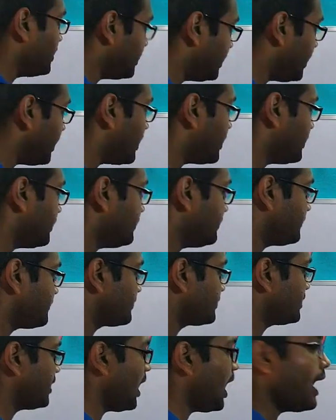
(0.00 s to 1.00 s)
Here
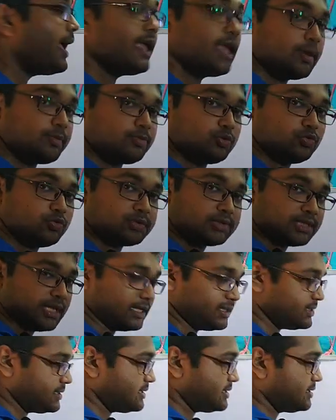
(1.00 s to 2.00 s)
I have two
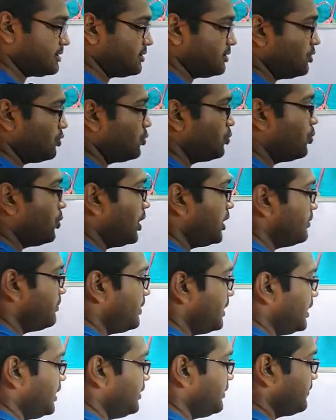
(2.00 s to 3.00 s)
sets, one
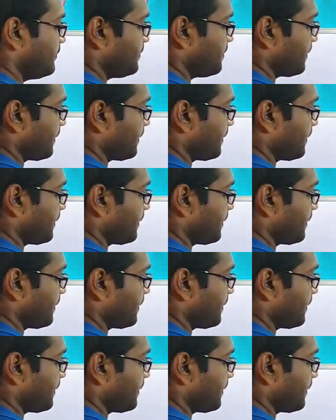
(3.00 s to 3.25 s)
B,